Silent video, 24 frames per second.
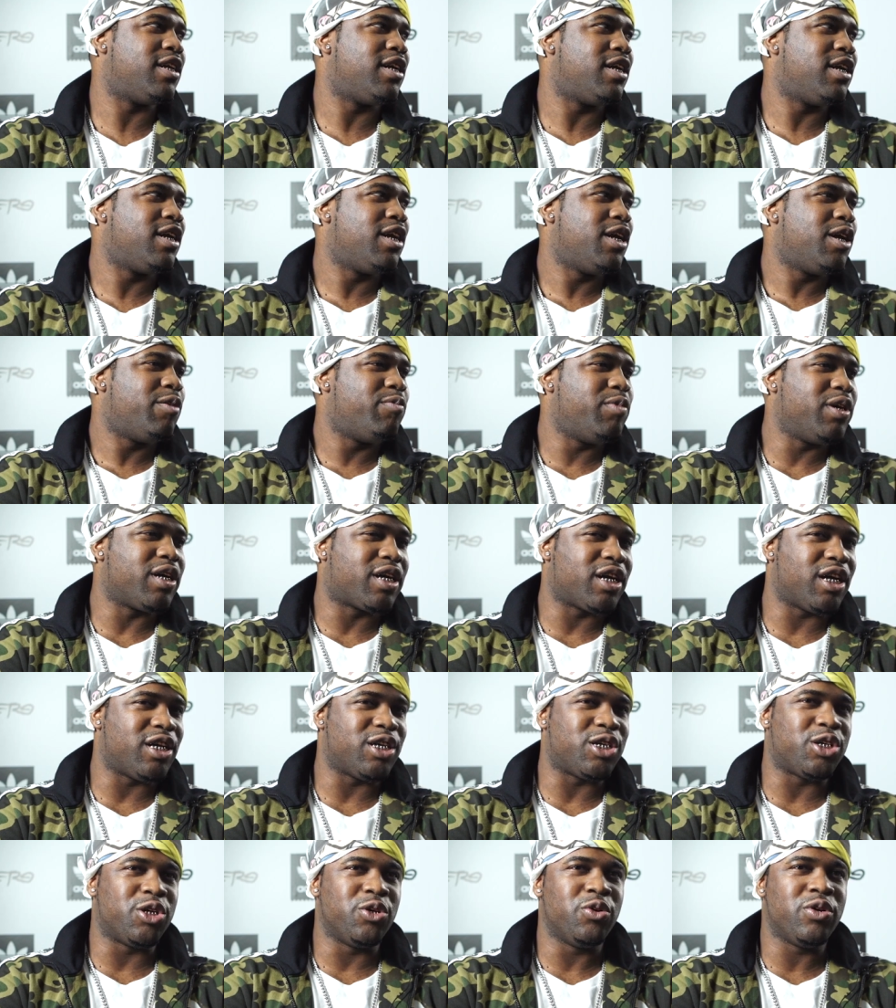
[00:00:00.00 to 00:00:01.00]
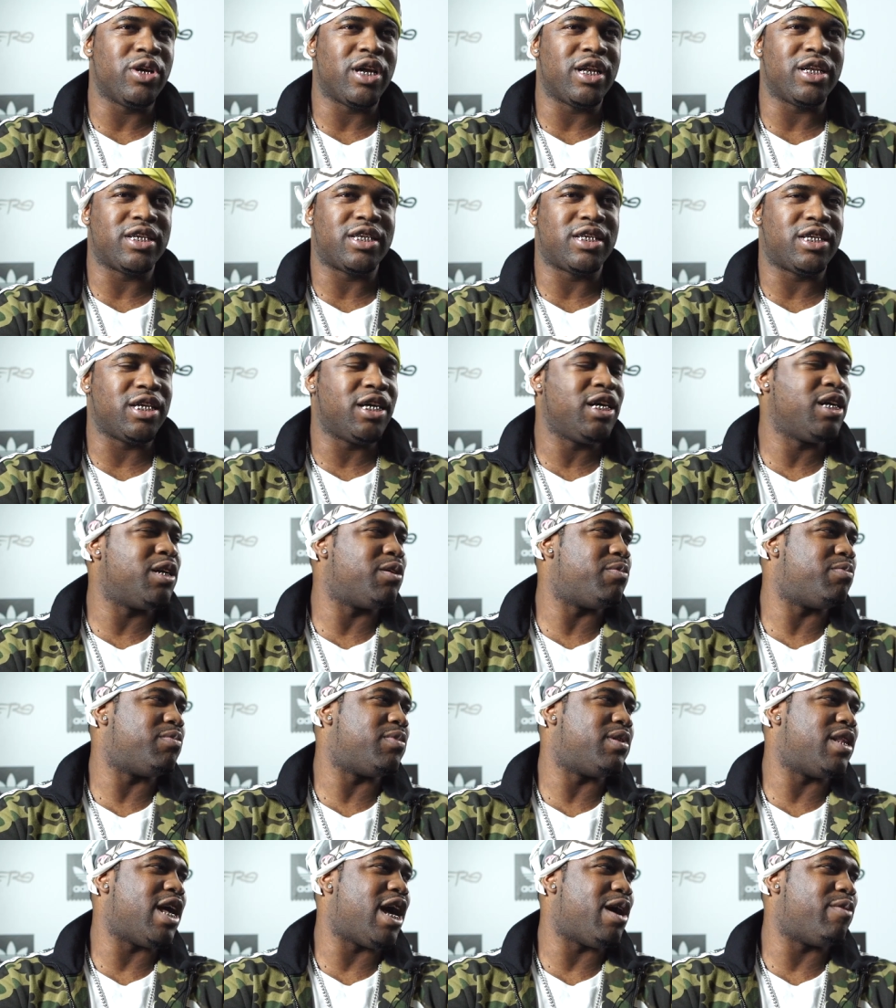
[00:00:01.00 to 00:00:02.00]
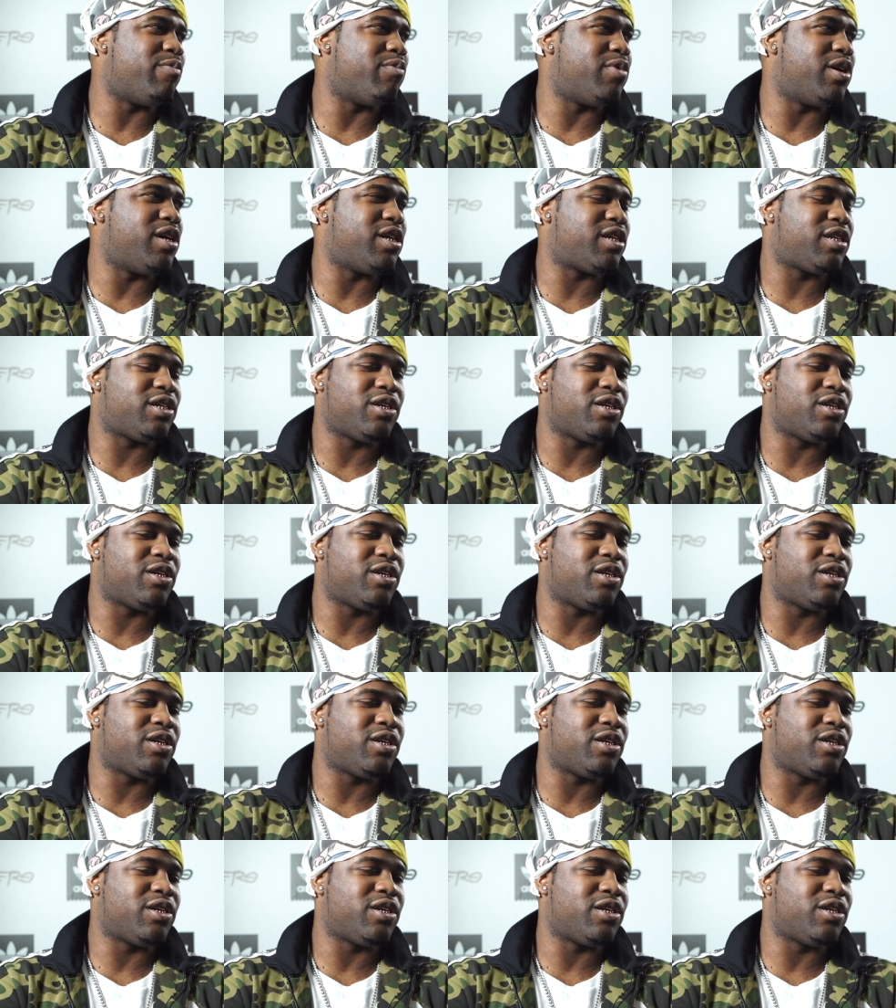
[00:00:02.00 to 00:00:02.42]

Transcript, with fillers: yeah. Because you didn't see them that much.